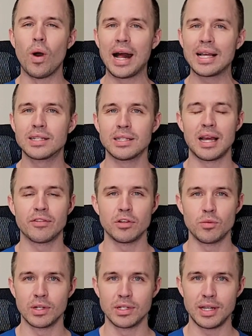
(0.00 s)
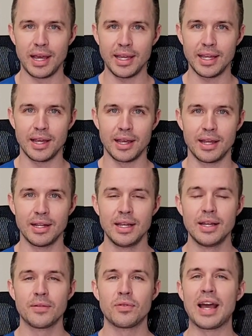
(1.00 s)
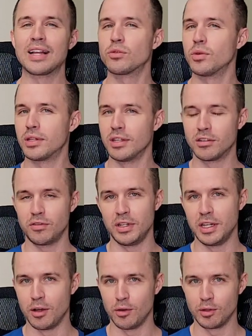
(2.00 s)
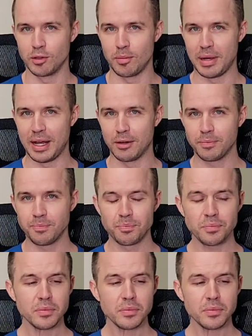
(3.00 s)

Why isn't everyone taking it? That's what this video is about.